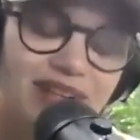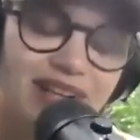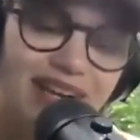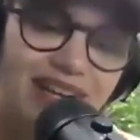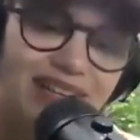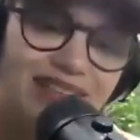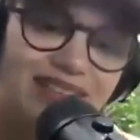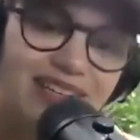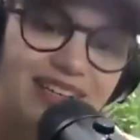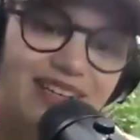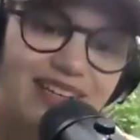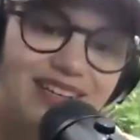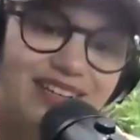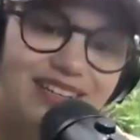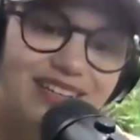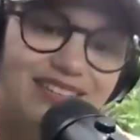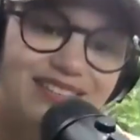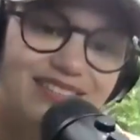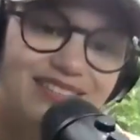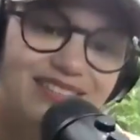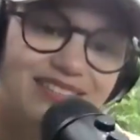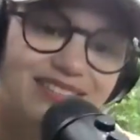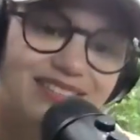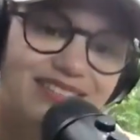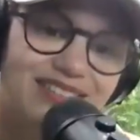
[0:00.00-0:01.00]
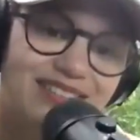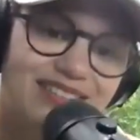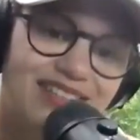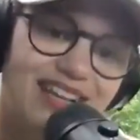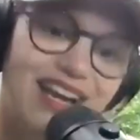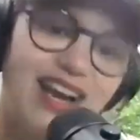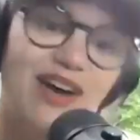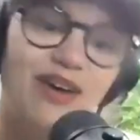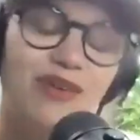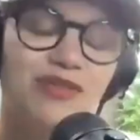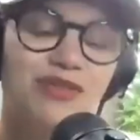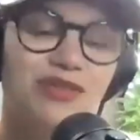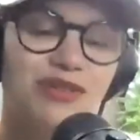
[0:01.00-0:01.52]
And then
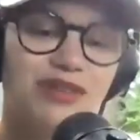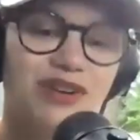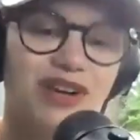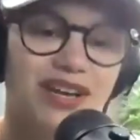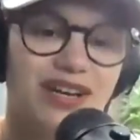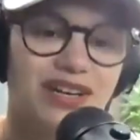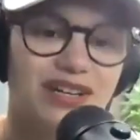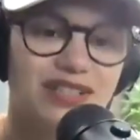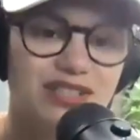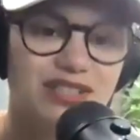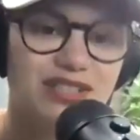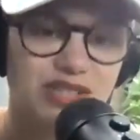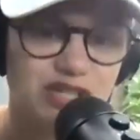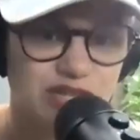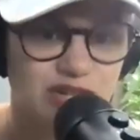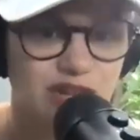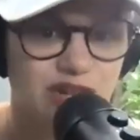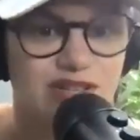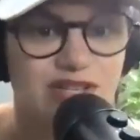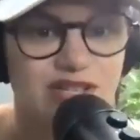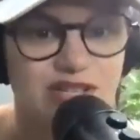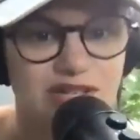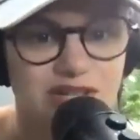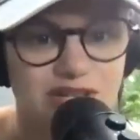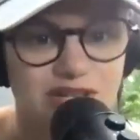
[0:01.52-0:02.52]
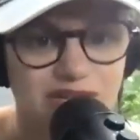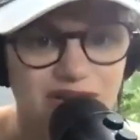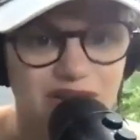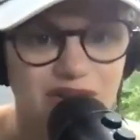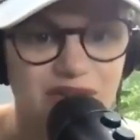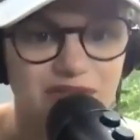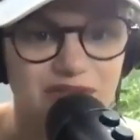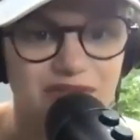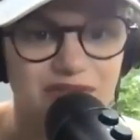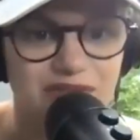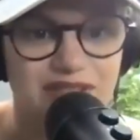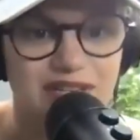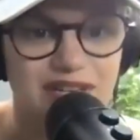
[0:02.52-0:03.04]
now you're kind of just lost
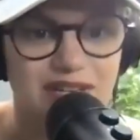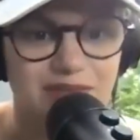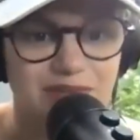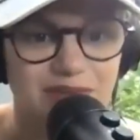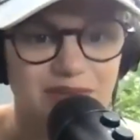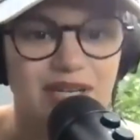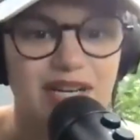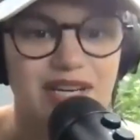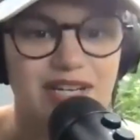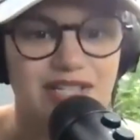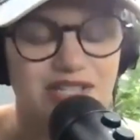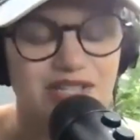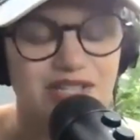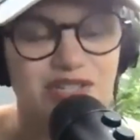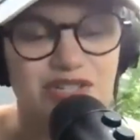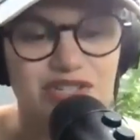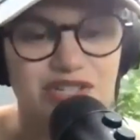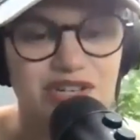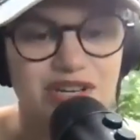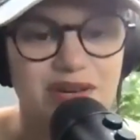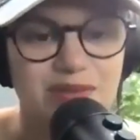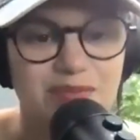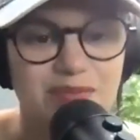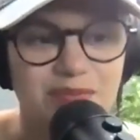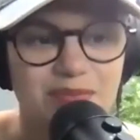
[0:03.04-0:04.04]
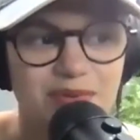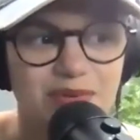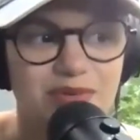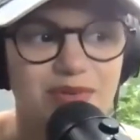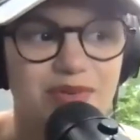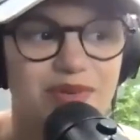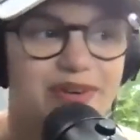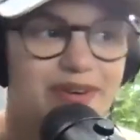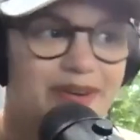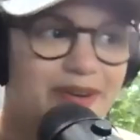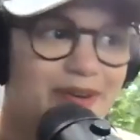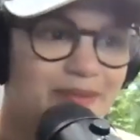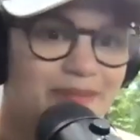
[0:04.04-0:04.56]
yourself in that relationship,
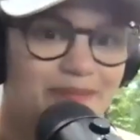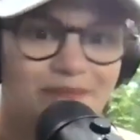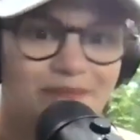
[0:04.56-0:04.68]
or,